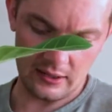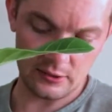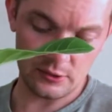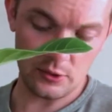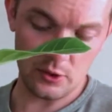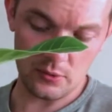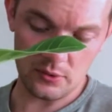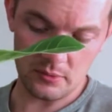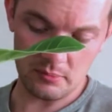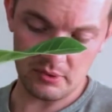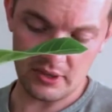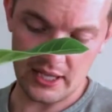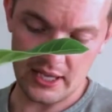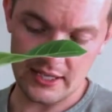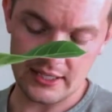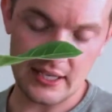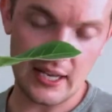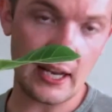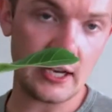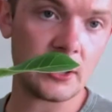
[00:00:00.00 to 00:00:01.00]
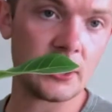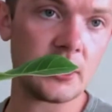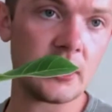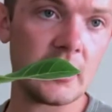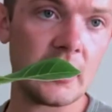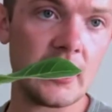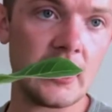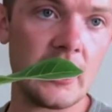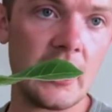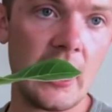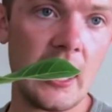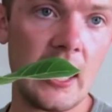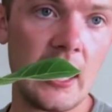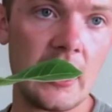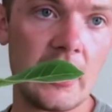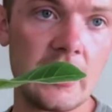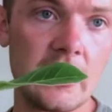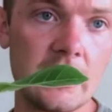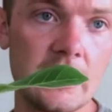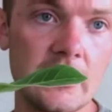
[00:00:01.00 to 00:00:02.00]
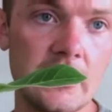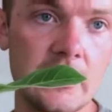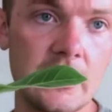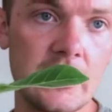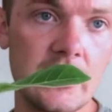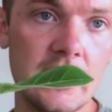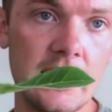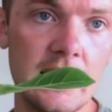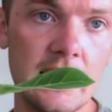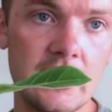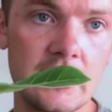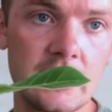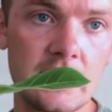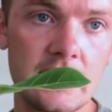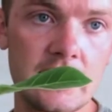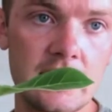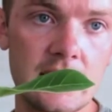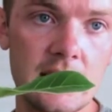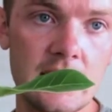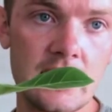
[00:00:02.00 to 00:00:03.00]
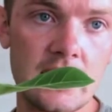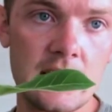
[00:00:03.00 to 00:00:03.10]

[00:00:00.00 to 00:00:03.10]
grown a plant actually, and it's